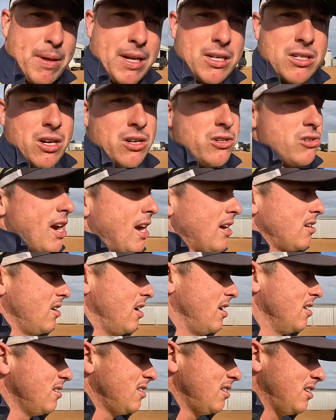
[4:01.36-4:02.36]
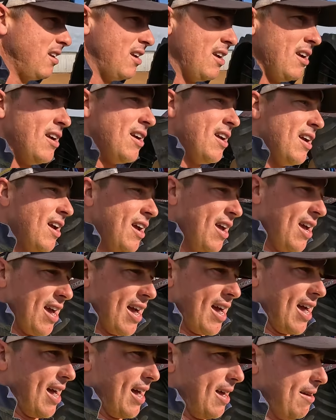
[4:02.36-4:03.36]
big two track turns.
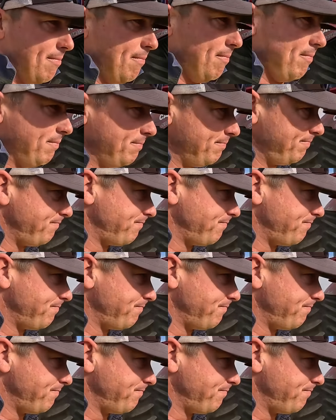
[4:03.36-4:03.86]
Um,